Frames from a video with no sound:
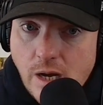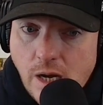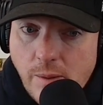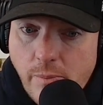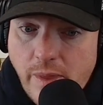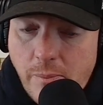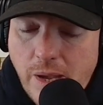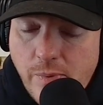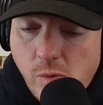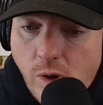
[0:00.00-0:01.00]
um, than
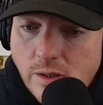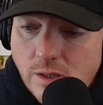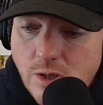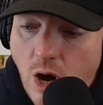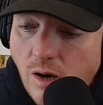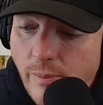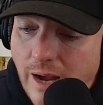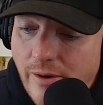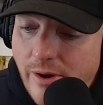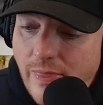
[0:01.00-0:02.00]
people want to talk
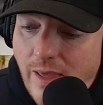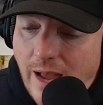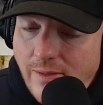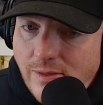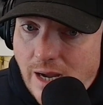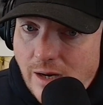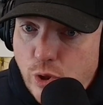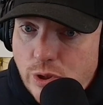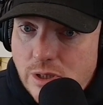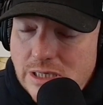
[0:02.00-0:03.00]
about, that that
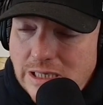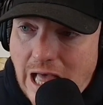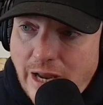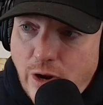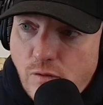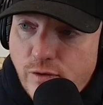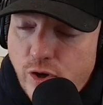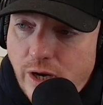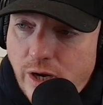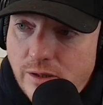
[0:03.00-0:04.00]
could slide
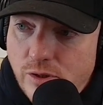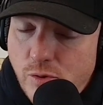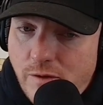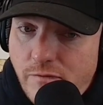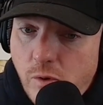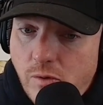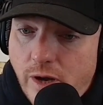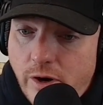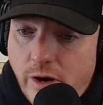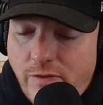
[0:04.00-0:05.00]
over into a four
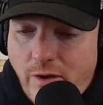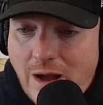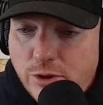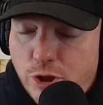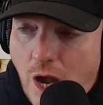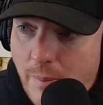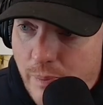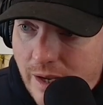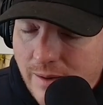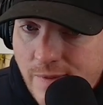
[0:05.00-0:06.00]
runner if they're out
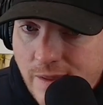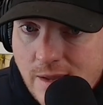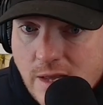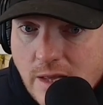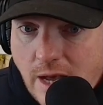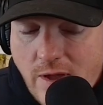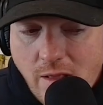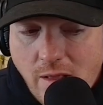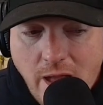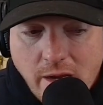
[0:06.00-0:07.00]
shopping and
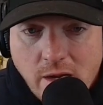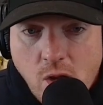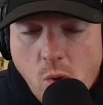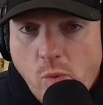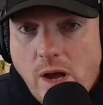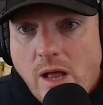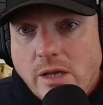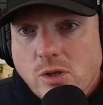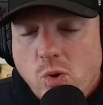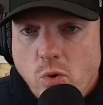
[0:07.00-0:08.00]
they're like,
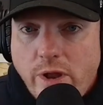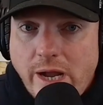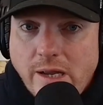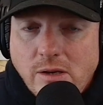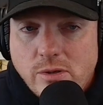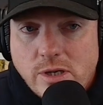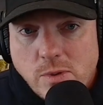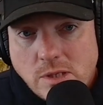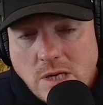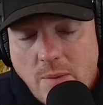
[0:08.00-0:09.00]
well, it's cool that I can do
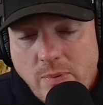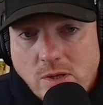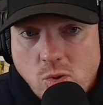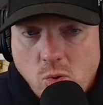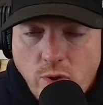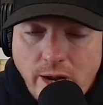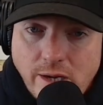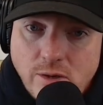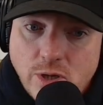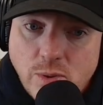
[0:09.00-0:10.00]
this with the top, and it's cool that
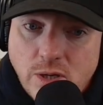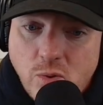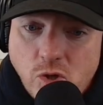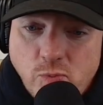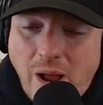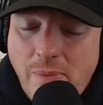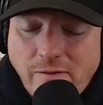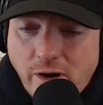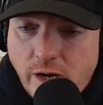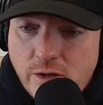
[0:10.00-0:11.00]
I can do this with the doors, but I'm
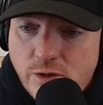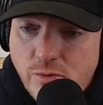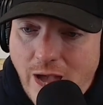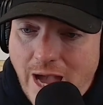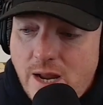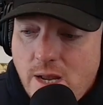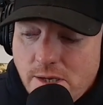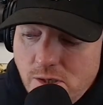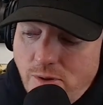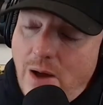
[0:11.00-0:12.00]
never going to do that.
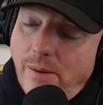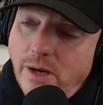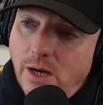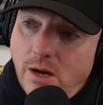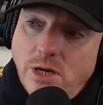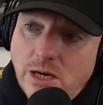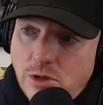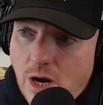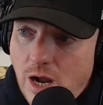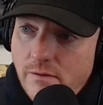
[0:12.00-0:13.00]
So now I'm going to go
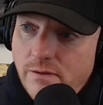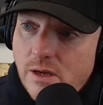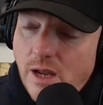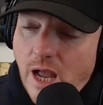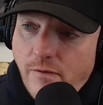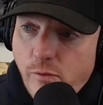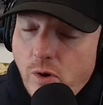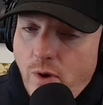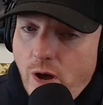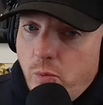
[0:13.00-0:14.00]
test drive a
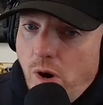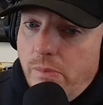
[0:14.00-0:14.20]
four runner,